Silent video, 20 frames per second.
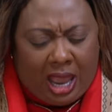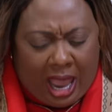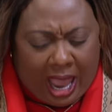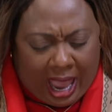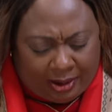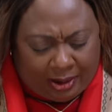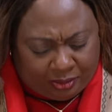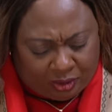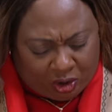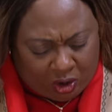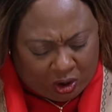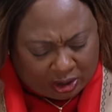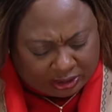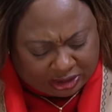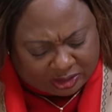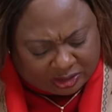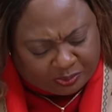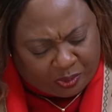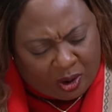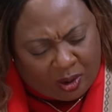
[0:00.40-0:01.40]
and God
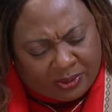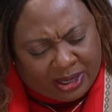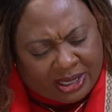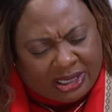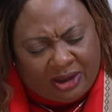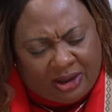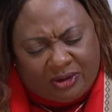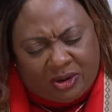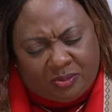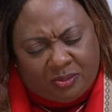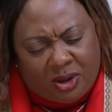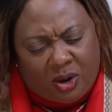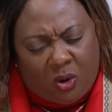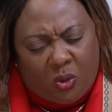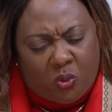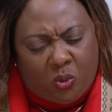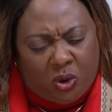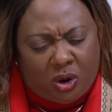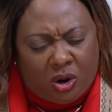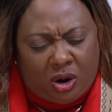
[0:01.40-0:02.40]
has probably given me a
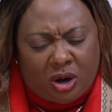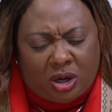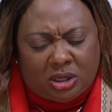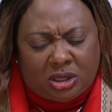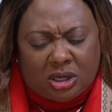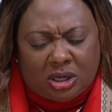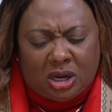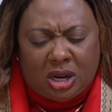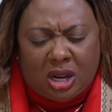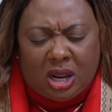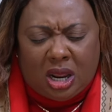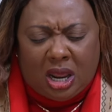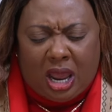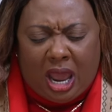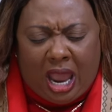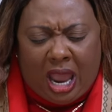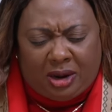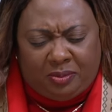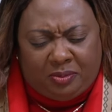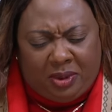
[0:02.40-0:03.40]
word,
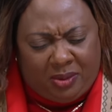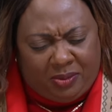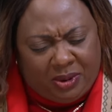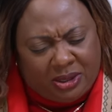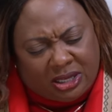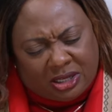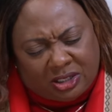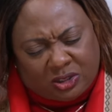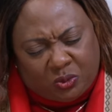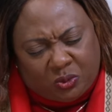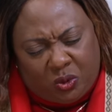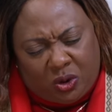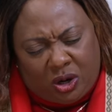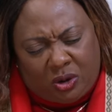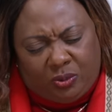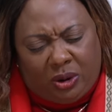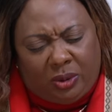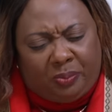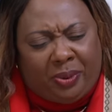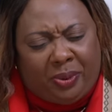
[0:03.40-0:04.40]
and maybe this word
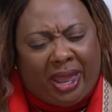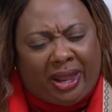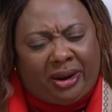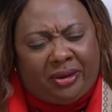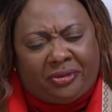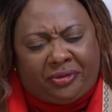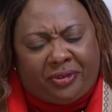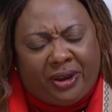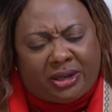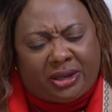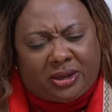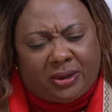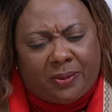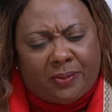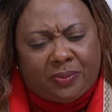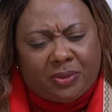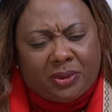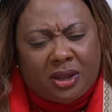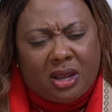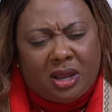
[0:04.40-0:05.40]
will benefit
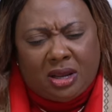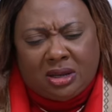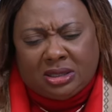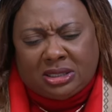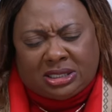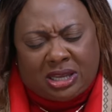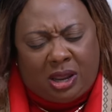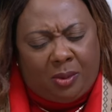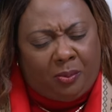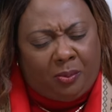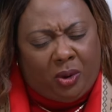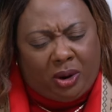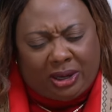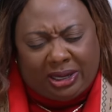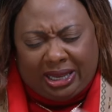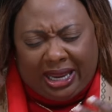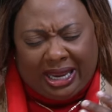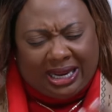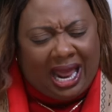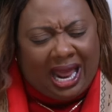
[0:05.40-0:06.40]
somebody
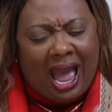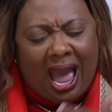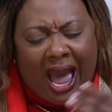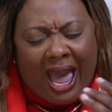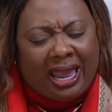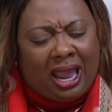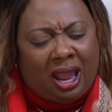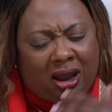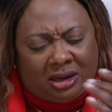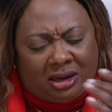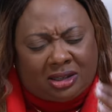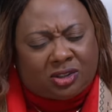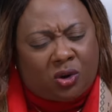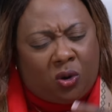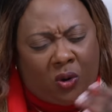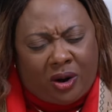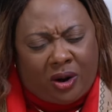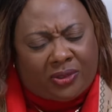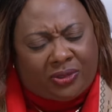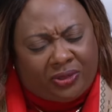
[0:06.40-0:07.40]
in high
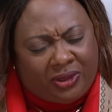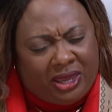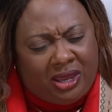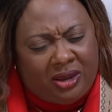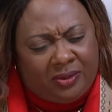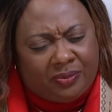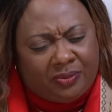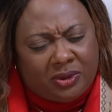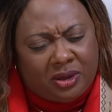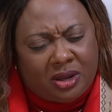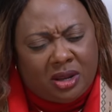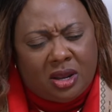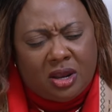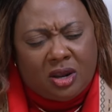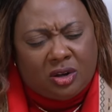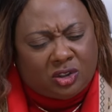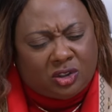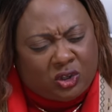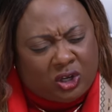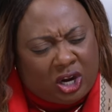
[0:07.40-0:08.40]
authority,
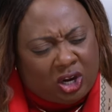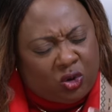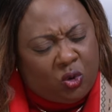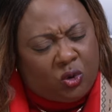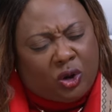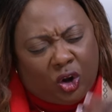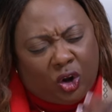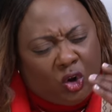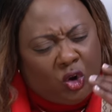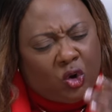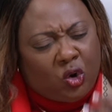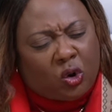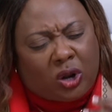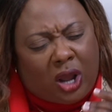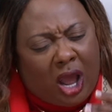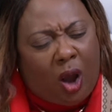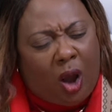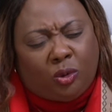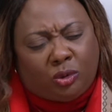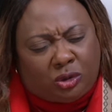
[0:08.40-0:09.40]
so that you can look
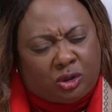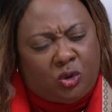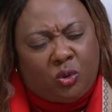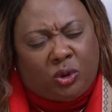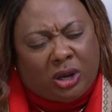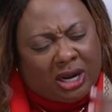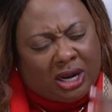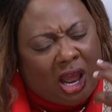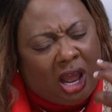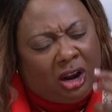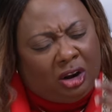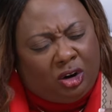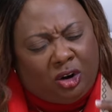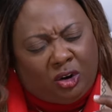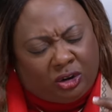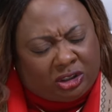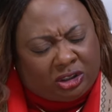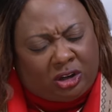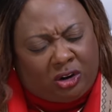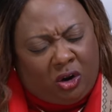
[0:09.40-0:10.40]
out, you can
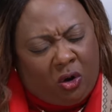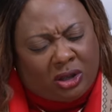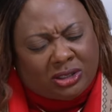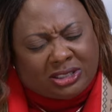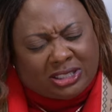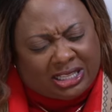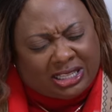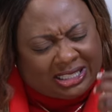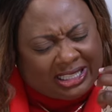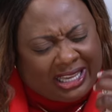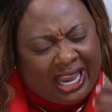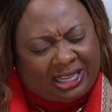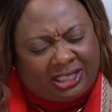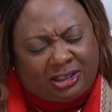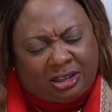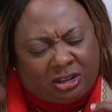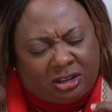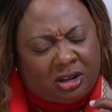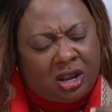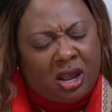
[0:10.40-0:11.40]
alert. God says, get the,
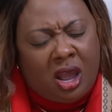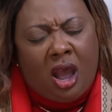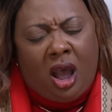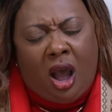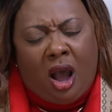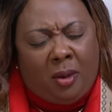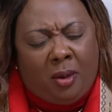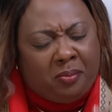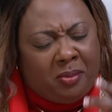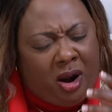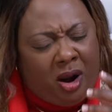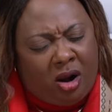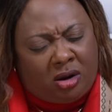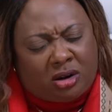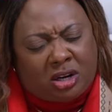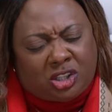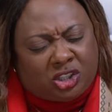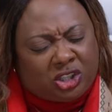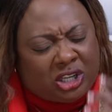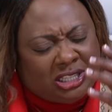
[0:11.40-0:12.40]

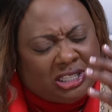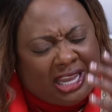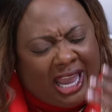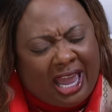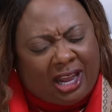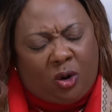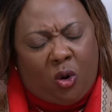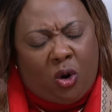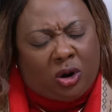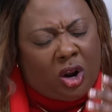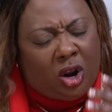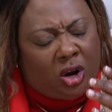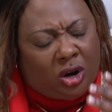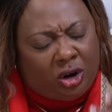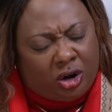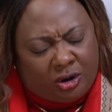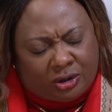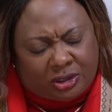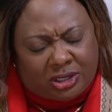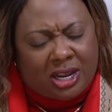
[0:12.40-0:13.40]
America should get on
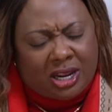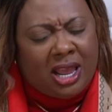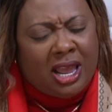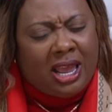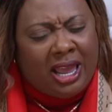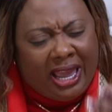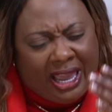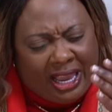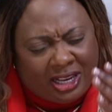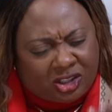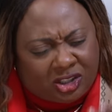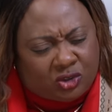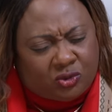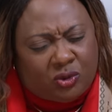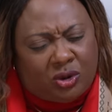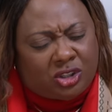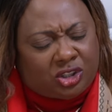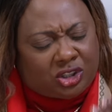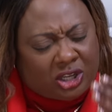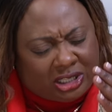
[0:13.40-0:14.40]
alert.
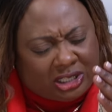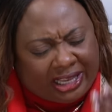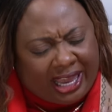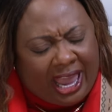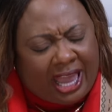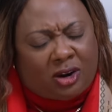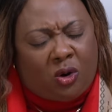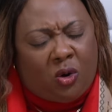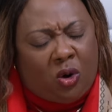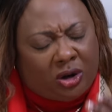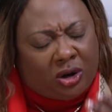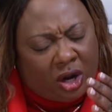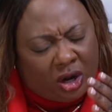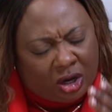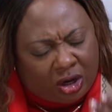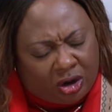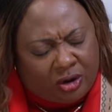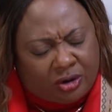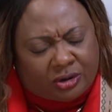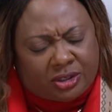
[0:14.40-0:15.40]
Israel should get on
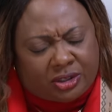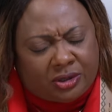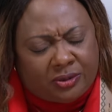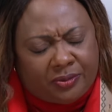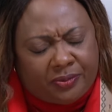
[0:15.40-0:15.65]
alert.